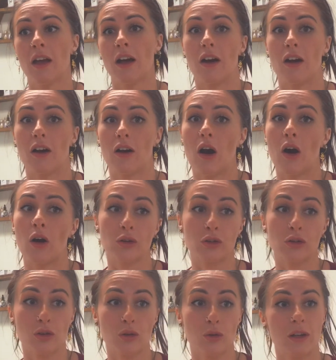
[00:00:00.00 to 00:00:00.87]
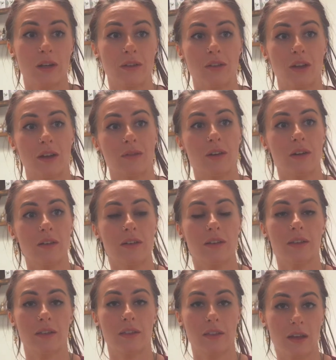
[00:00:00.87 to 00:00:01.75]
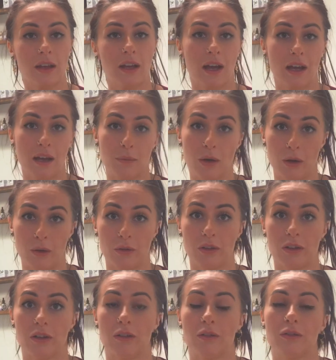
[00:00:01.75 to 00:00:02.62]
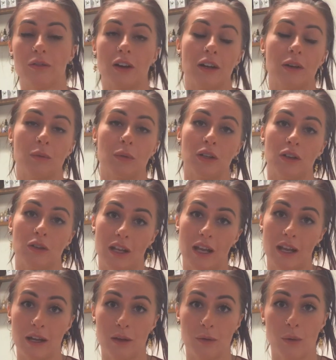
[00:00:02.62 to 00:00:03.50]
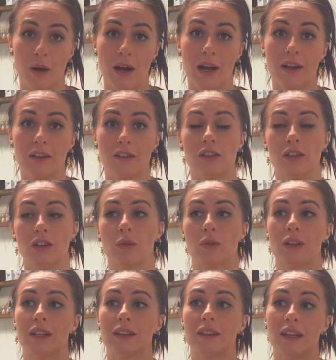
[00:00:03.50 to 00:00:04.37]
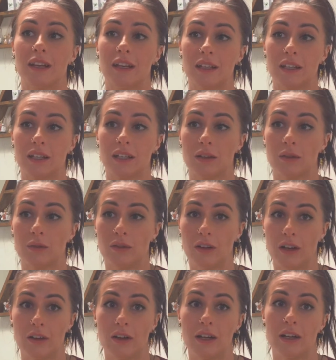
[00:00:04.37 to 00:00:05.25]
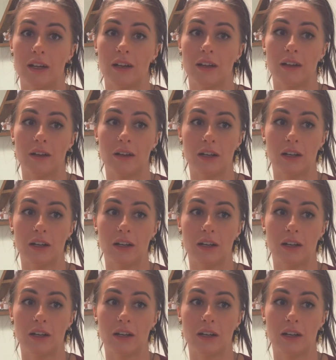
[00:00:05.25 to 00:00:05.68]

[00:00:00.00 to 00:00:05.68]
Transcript: Also, if you have very thick eyebrows and you find when you're getting wax you don't get that very